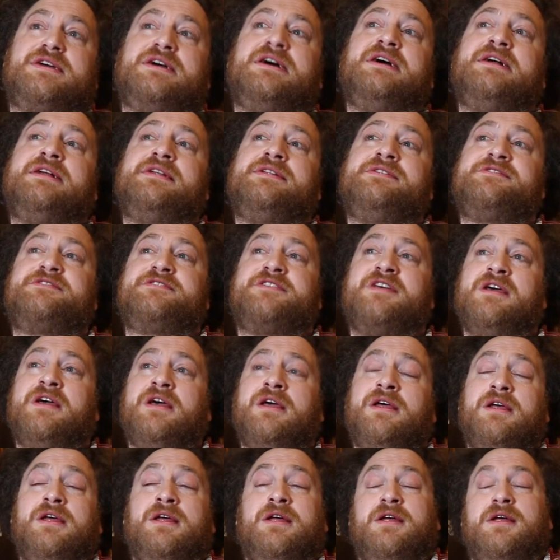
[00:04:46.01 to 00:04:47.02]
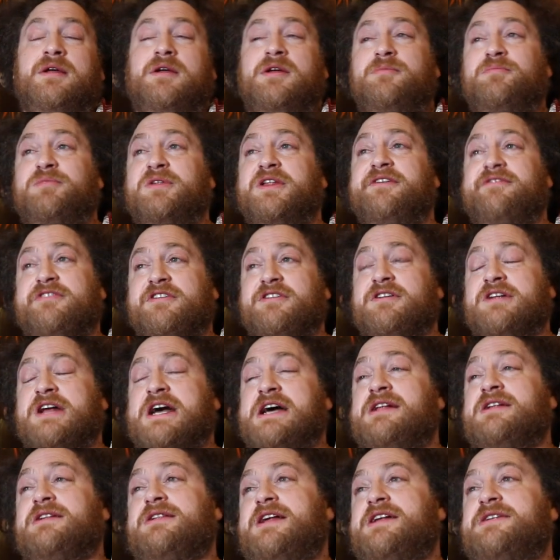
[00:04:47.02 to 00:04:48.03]
And believe it or
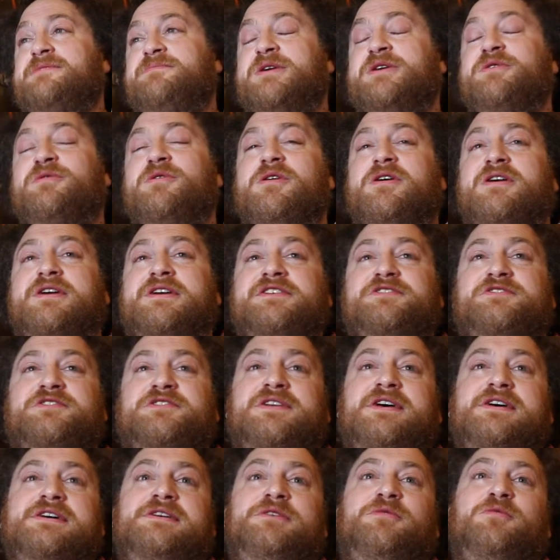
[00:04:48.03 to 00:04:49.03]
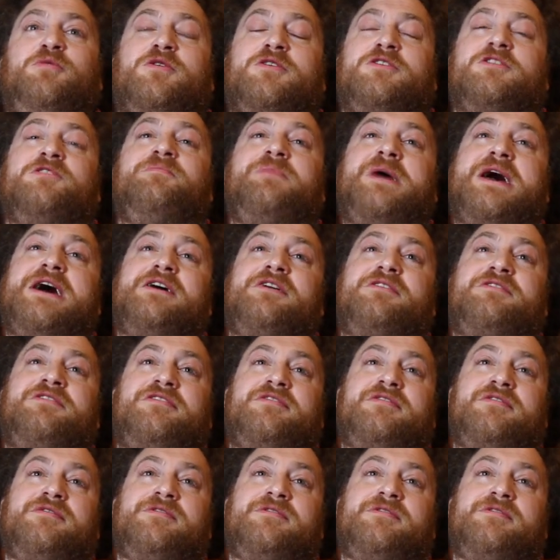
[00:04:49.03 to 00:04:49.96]
not, a lot of my work is uh, word of mouth.